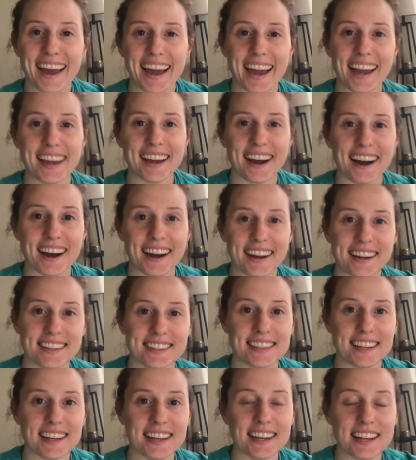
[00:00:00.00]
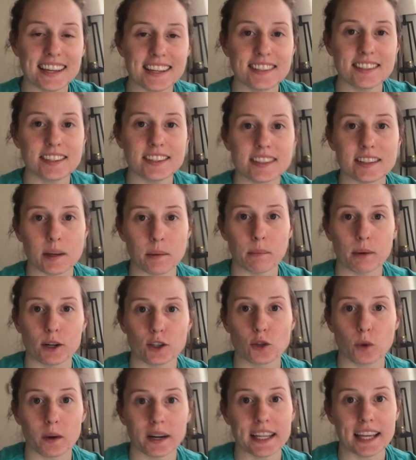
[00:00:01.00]
Hey guys, it is December
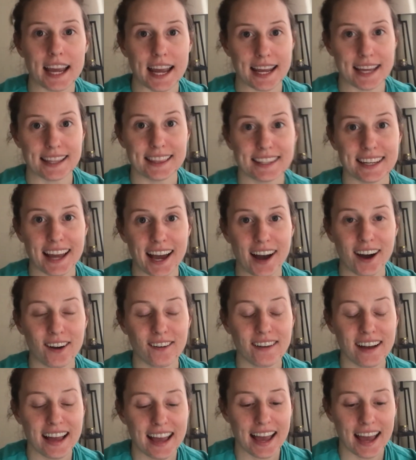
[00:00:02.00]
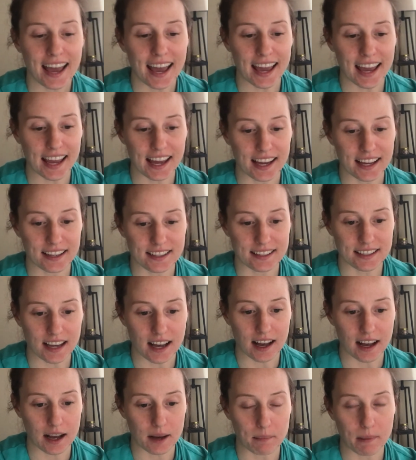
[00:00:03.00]
28th now, and
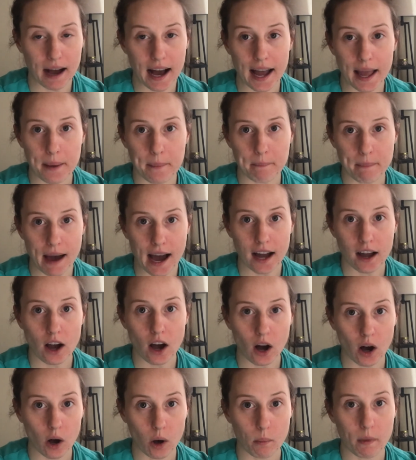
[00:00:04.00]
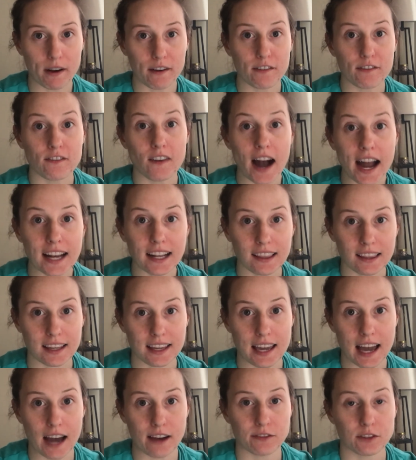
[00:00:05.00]
um, I am back home
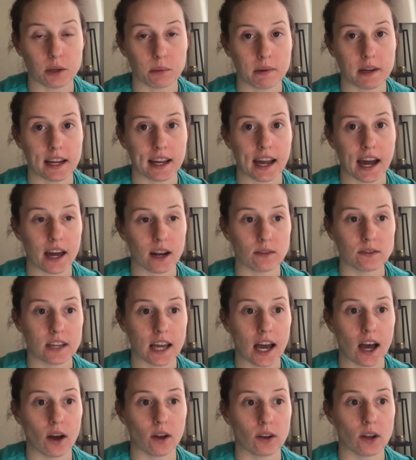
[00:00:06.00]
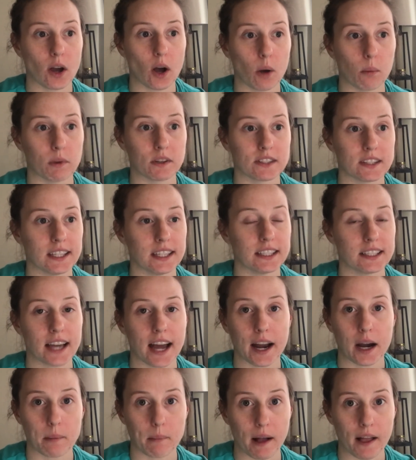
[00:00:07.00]
finally after being out of town almost the
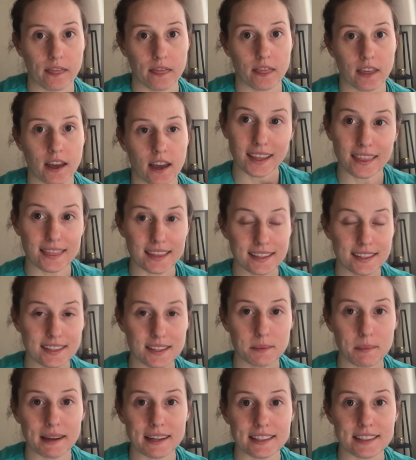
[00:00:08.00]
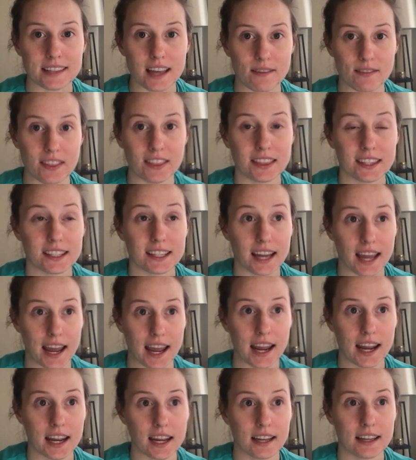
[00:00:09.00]
entire month. This is my seventh
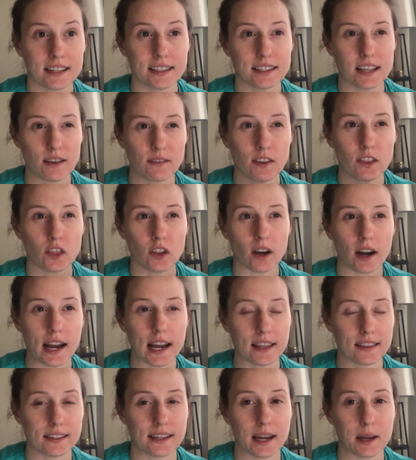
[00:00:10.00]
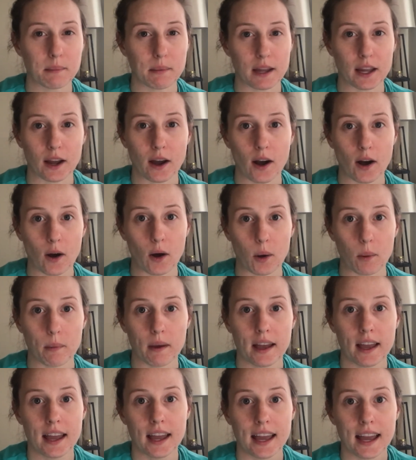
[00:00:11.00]
day, seventh or eighth day being home
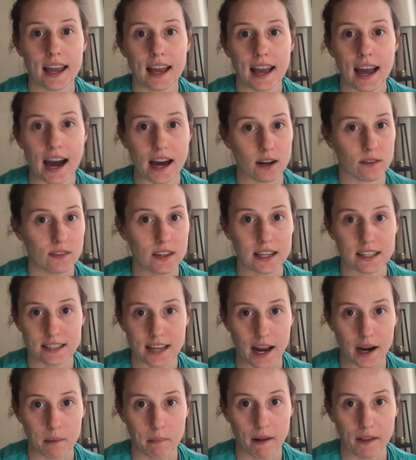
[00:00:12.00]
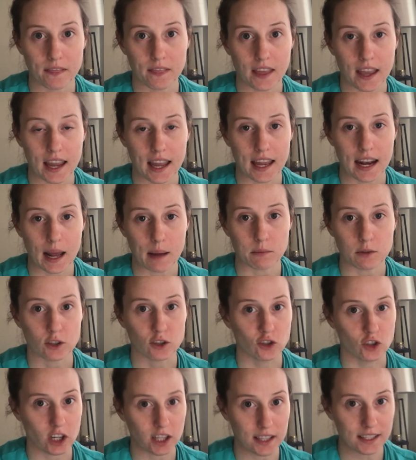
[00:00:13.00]
out of the entire month, and I'm
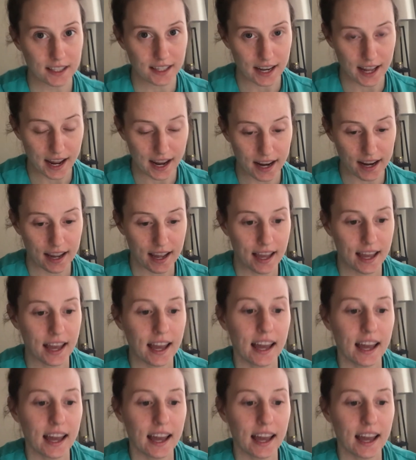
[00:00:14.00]
just chilling today,